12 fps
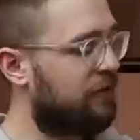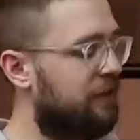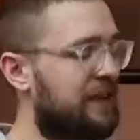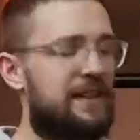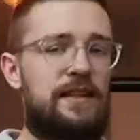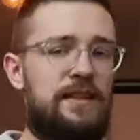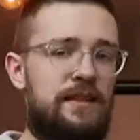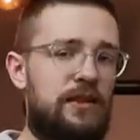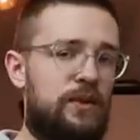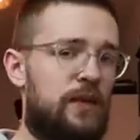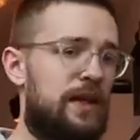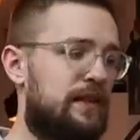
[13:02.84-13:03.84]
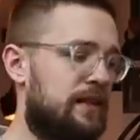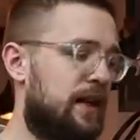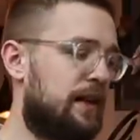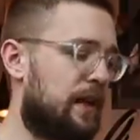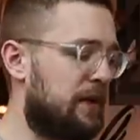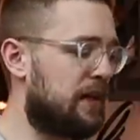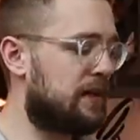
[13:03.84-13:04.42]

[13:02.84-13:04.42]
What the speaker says: fit is quite tight. I mean,